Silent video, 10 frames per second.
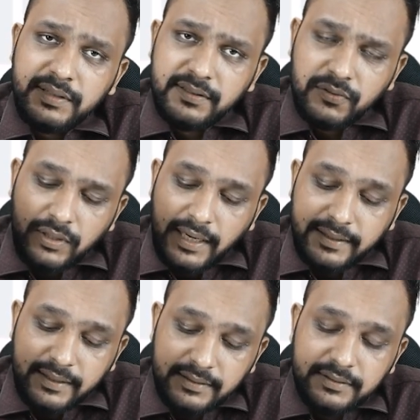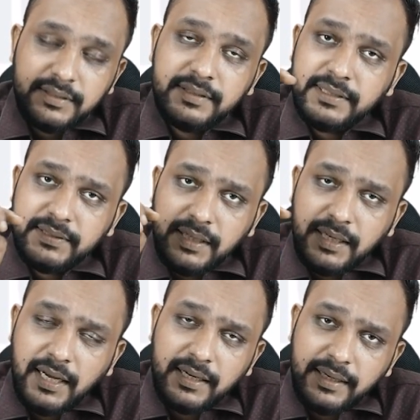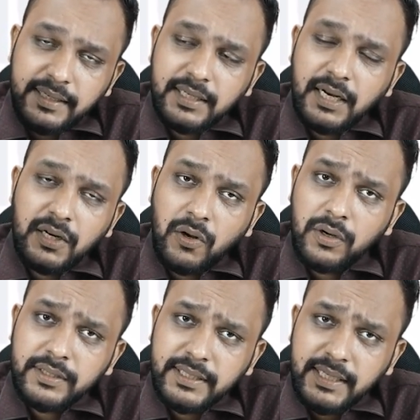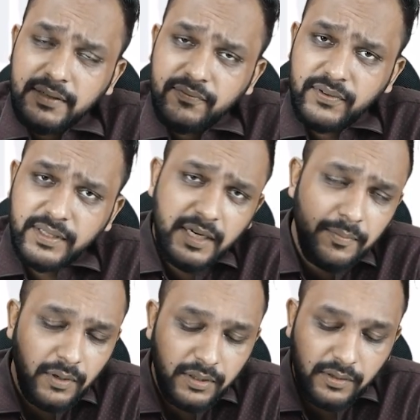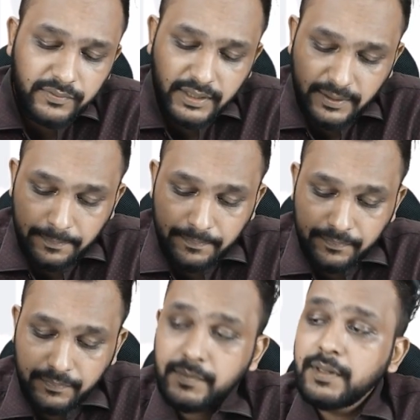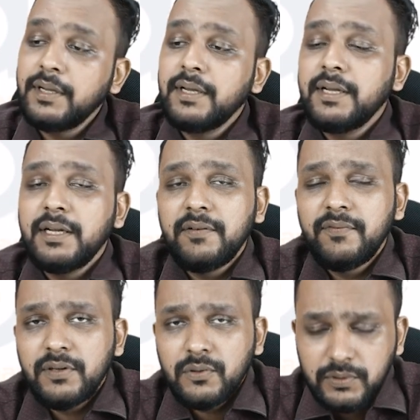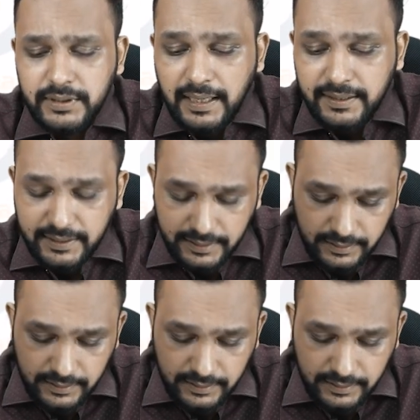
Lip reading: these collaterals, these are running along the inferior border of the rib. If we know that the